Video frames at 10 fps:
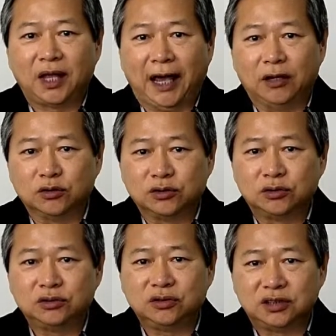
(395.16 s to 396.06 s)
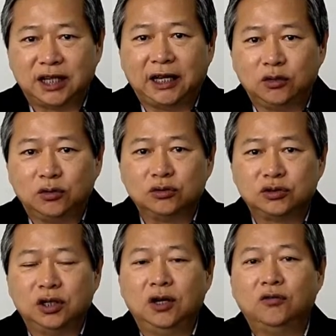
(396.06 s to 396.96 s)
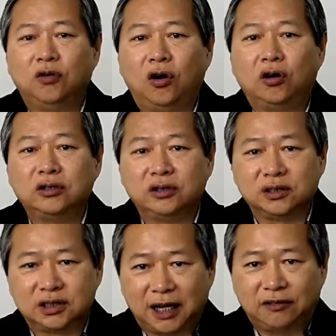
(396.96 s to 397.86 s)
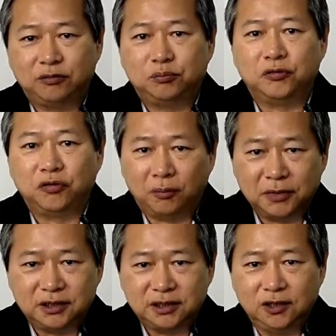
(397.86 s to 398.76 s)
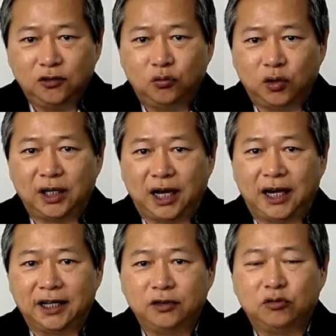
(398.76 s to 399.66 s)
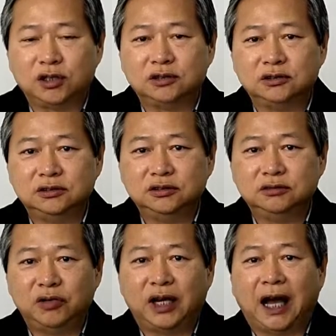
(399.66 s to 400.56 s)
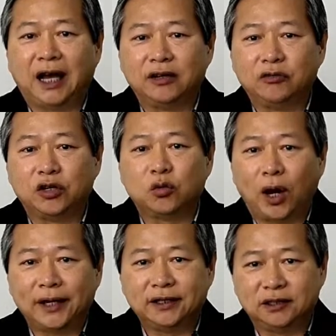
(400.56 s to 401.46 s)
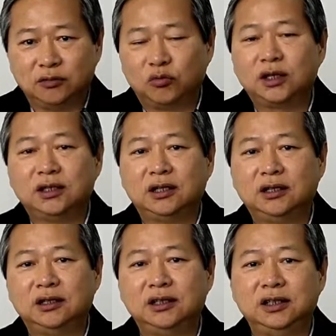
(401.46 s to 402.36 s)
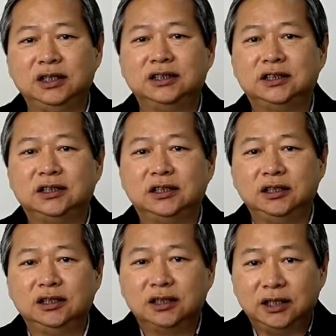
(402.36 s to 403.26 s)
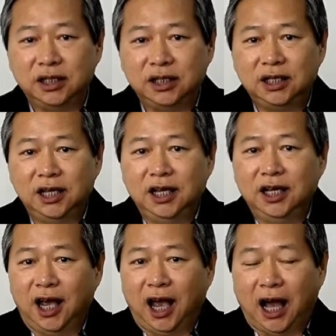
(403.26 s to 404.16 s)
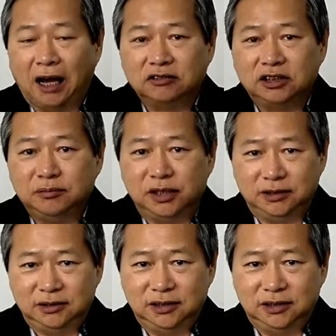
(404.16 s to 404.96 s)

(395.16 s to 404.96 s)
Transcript: and also to set goals for your staff performance. What are they want, what are required, and what is the ultimate